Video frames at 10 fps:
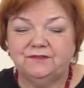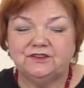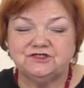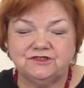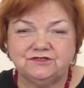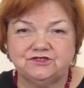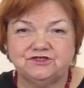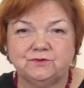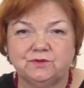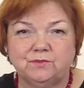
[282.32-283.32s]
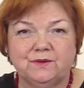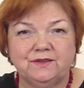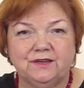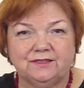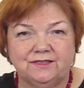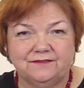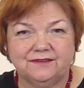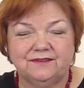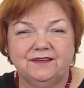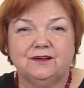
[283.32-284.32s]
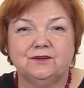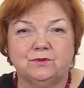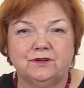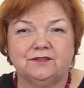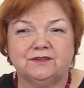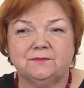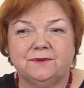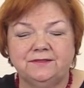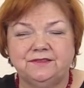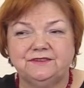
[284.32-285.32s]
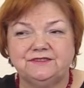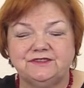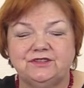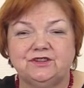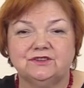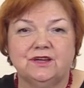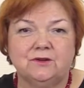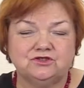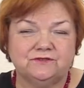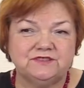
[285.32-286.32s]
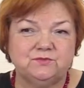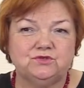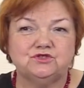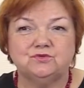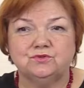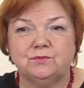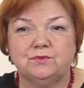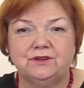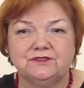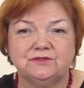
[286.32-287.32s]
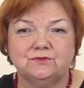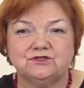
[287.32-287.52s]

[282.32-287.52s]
Start with something simple, practice, and then take any fabric you want.